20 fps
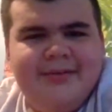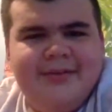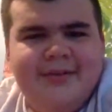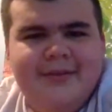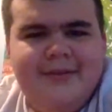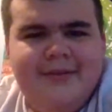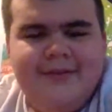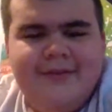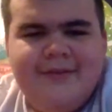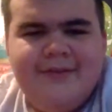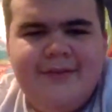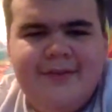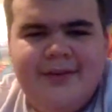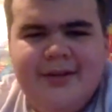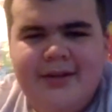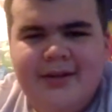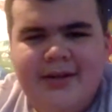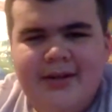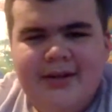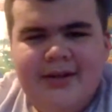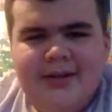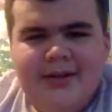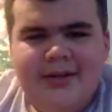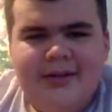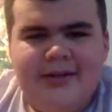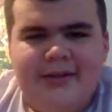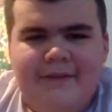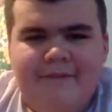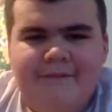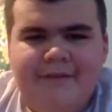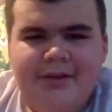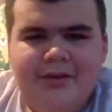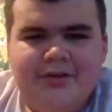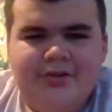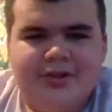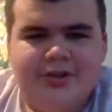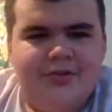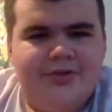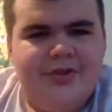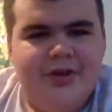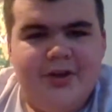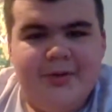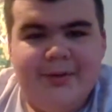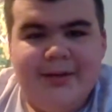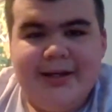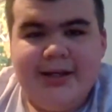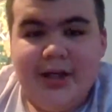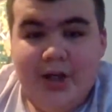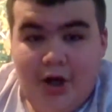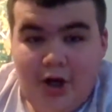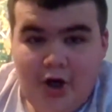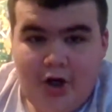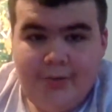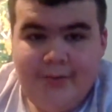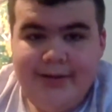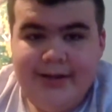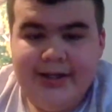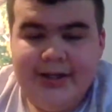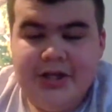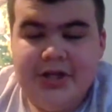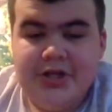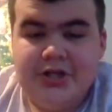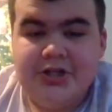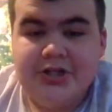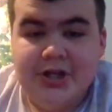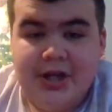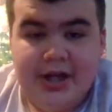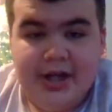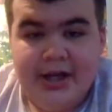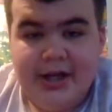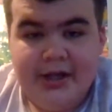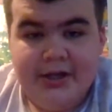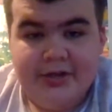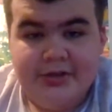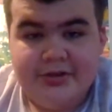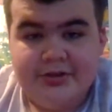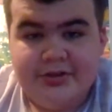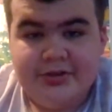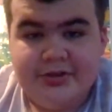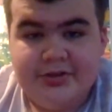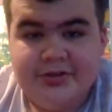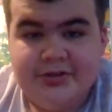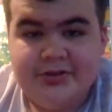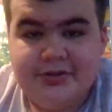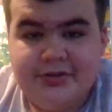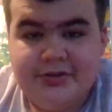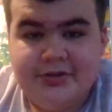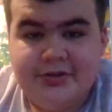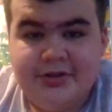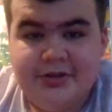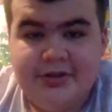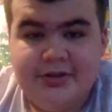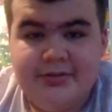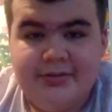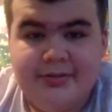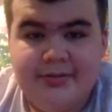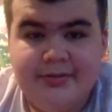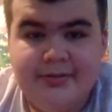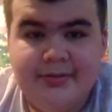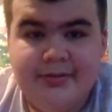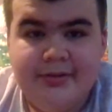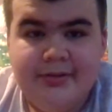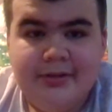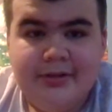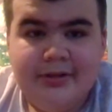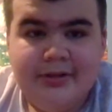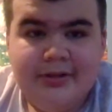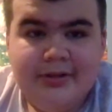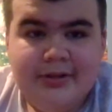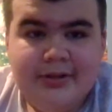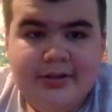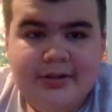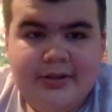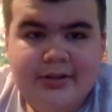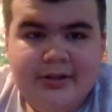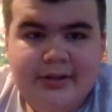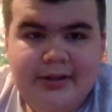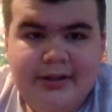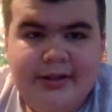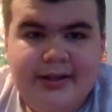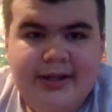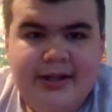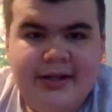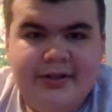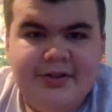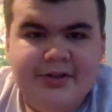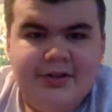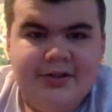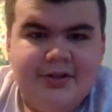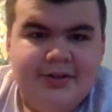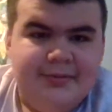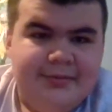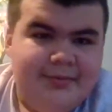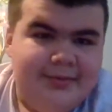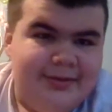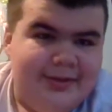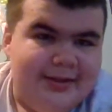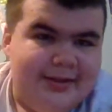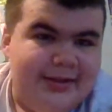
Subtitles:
the future is gonna be garbage and just gonna be, like kids are gonna